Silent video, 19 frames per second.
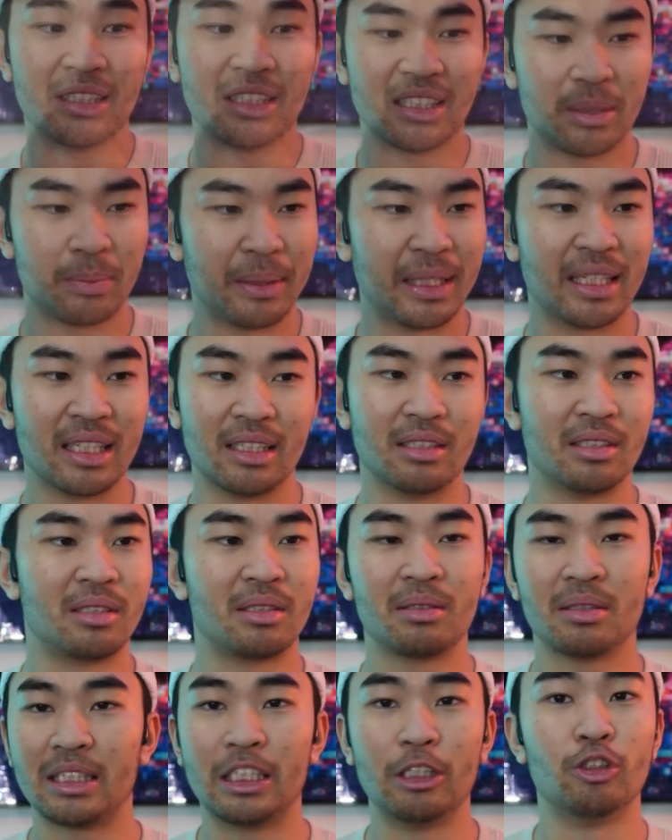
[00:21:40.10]
just
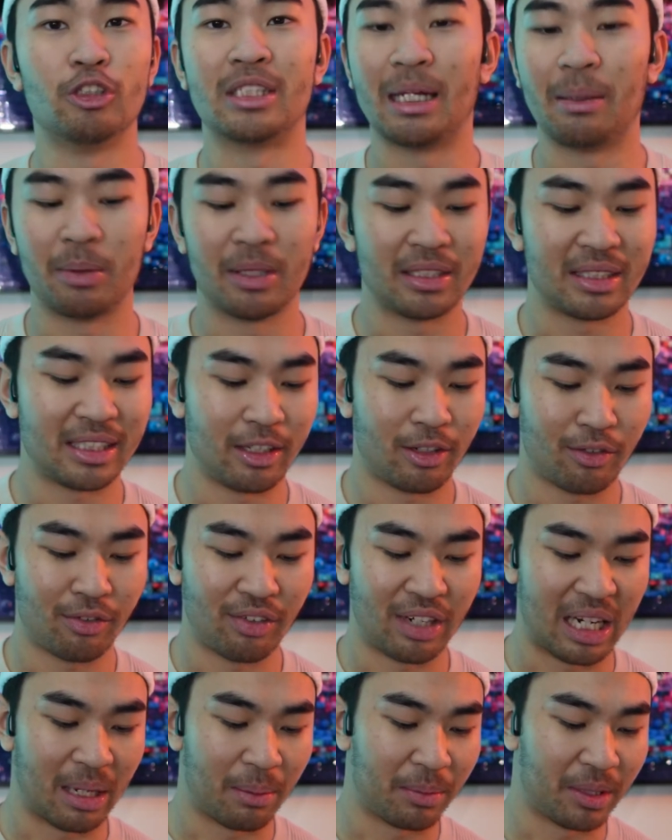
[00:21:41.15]
because she was able to see her
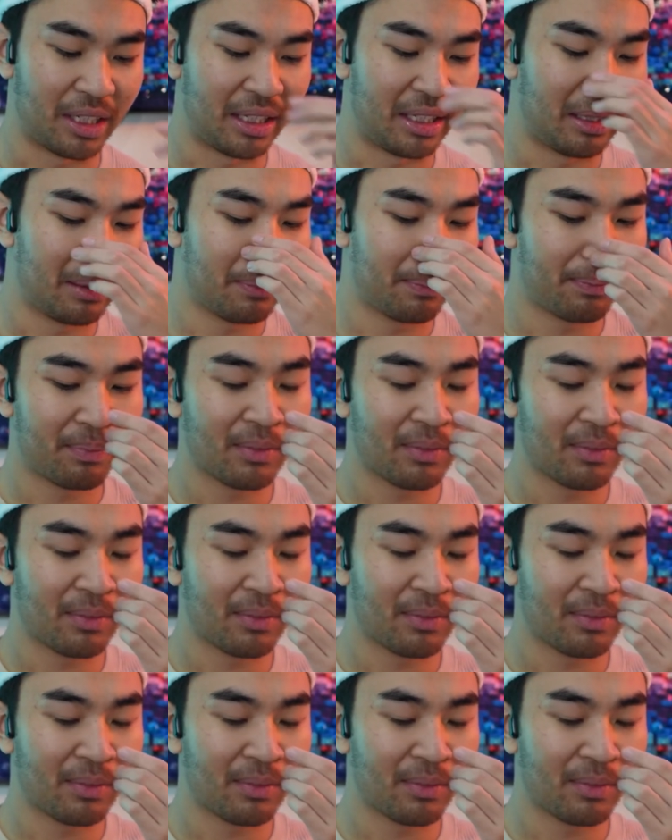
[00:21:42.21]
family.